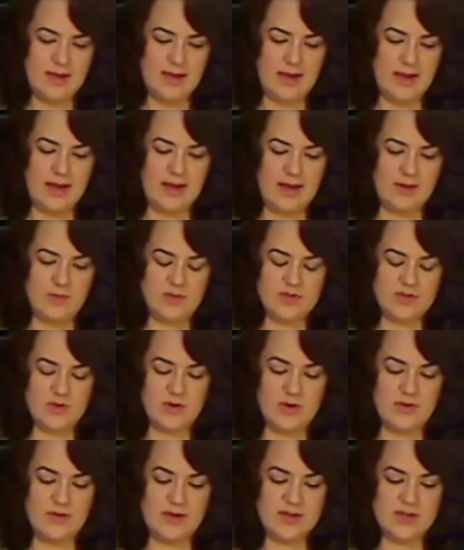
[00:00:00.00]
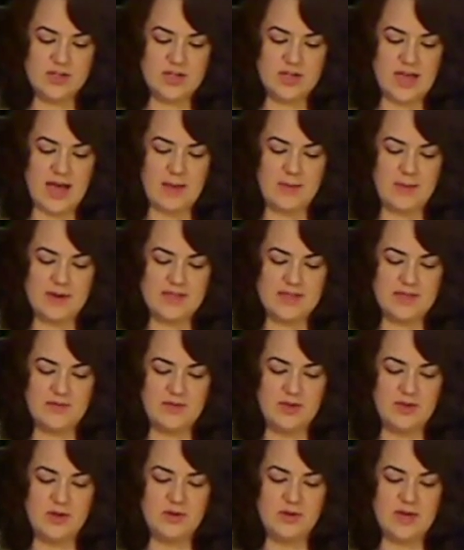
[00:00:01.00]
And what's going to eventually happen is
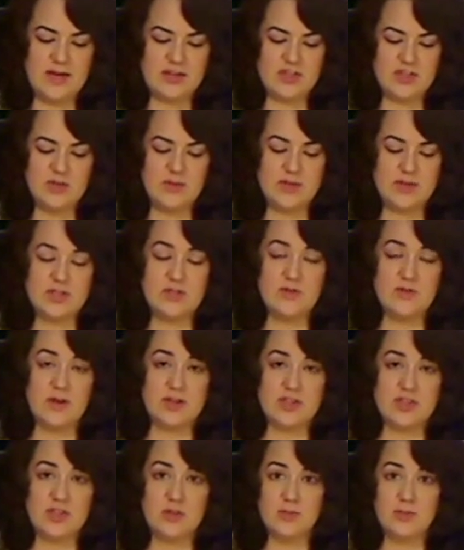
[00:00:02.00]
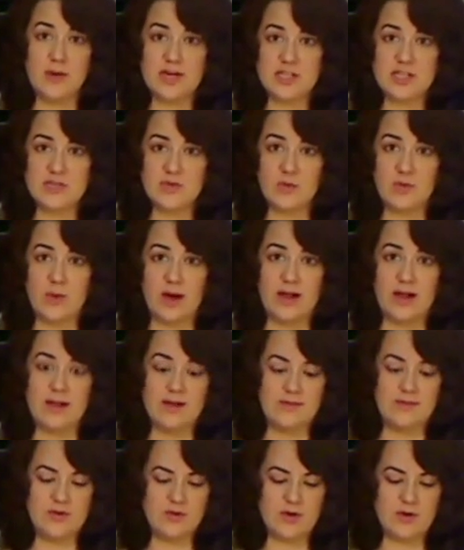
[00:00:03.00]
if you do that too much and you've got too much of a well,
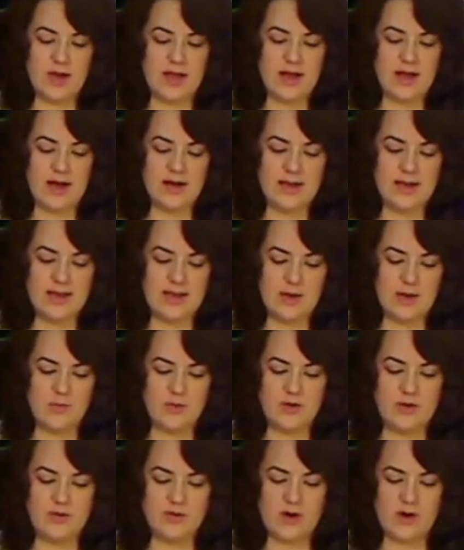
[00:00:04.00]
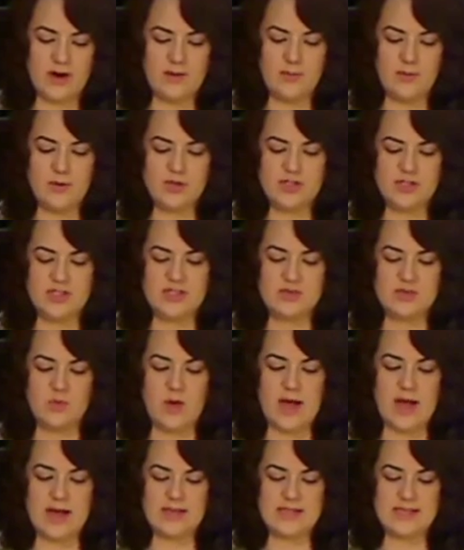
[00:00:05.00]
if you try hugging it, when you try to push this
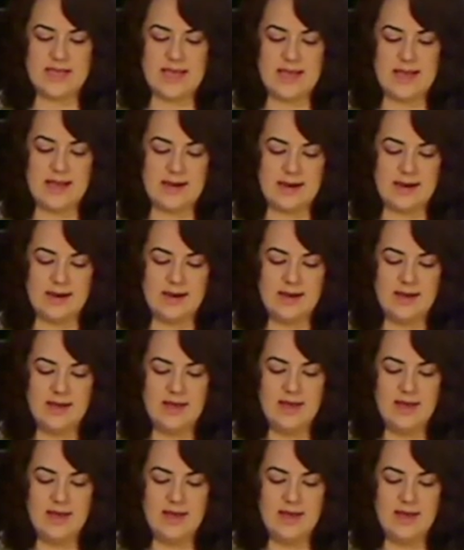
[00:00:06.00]
wax in,